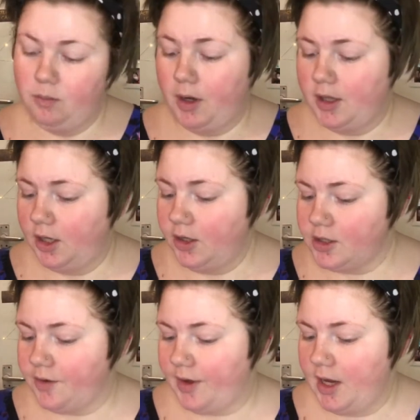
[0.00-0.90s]
By the
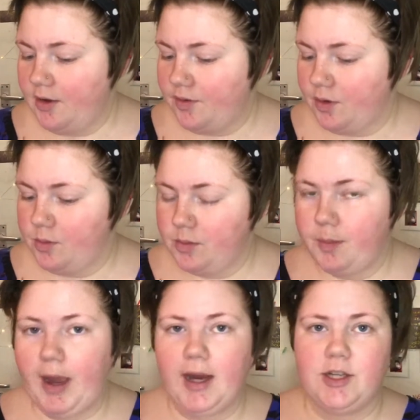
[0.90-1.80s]
looks of it, from the
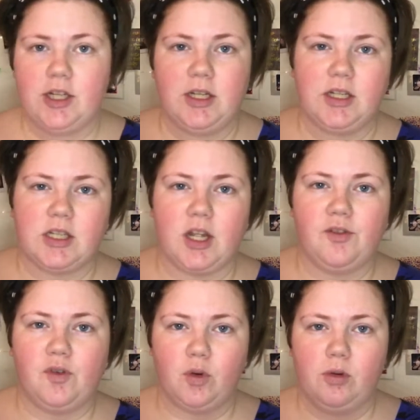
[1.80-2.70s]
packaging and
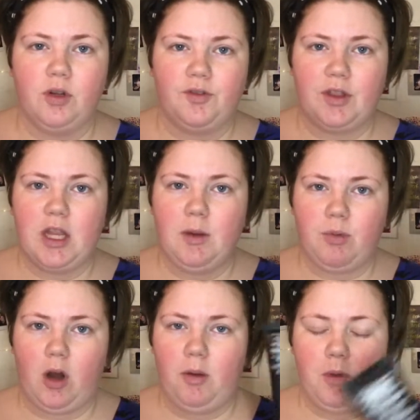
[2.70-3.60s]
stuff, all of the
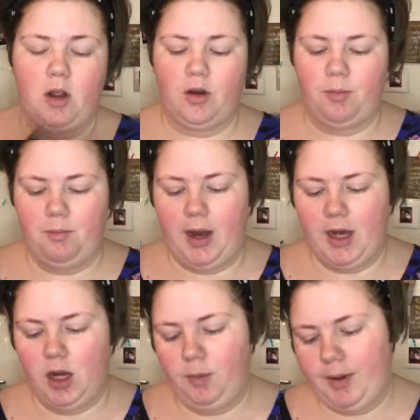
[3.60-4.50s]
Primark
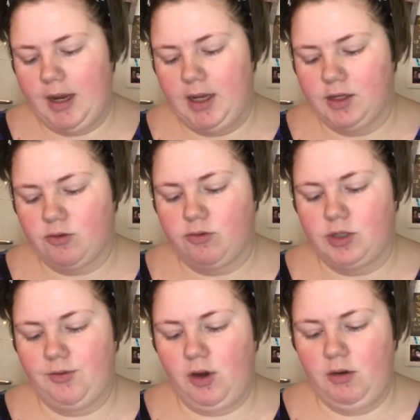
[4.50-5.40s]
makeup is
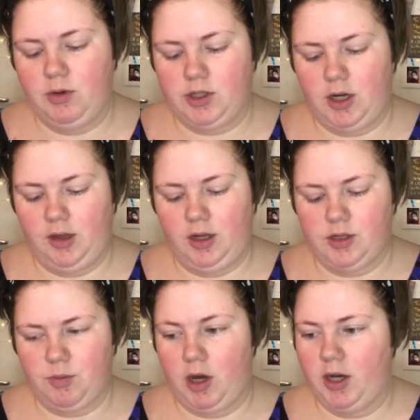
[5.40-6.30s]
cruelty-free, which I think
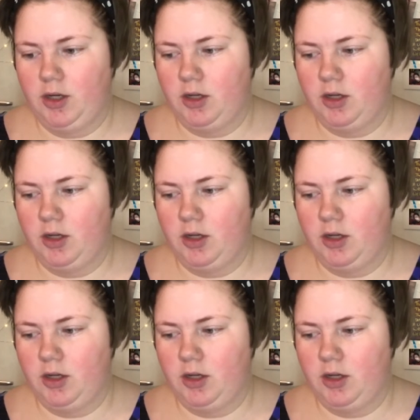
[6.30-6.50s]
is pretty good.